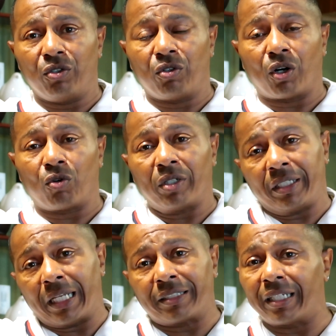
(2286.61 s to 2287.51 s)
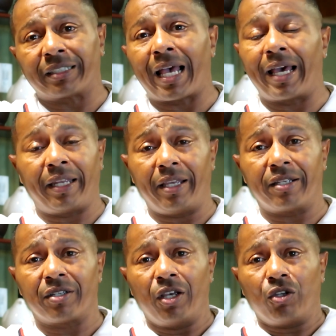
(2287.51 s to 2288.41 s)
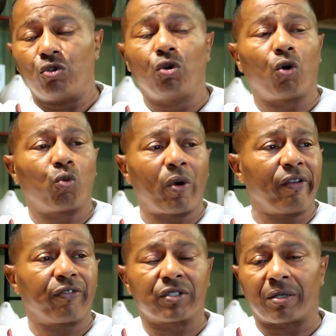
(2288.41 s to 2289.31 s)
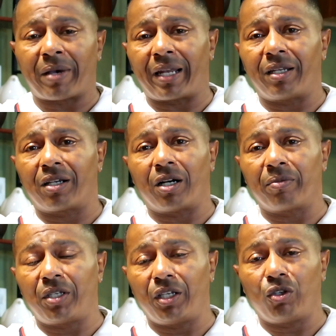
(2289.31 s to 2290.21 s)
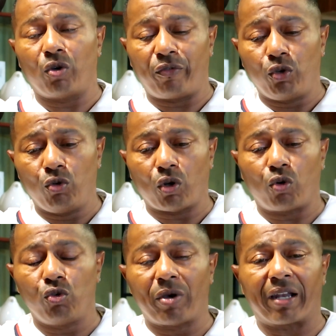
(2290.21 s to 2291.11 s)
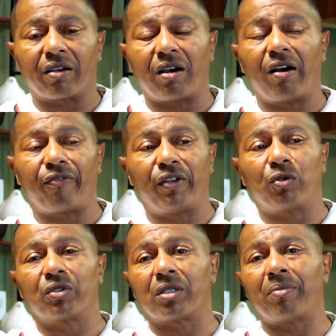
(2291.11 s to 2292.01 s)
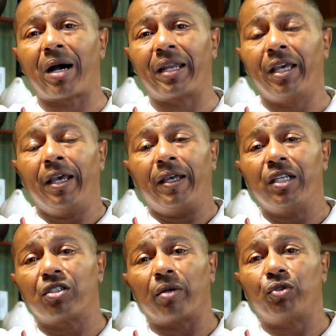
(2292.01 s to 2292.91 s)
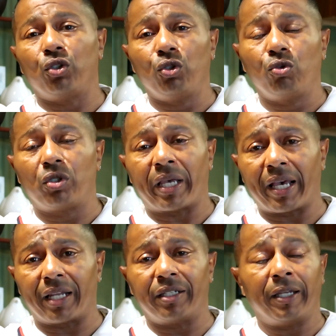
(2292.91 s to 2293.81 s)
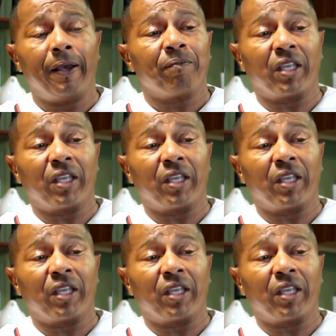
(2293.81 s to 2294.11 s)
You know, and that's just how it is. You don't wait for somebody to come kill you. If you know you got a conflict with somebody, it's up to you to handle it.